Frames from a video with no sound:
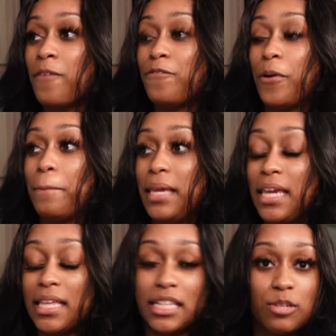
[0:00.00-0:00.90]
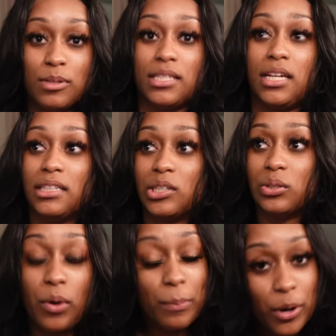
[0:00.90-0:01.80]
For me, this was a little
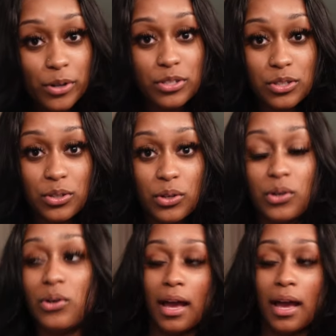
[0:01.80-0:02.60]
more personal.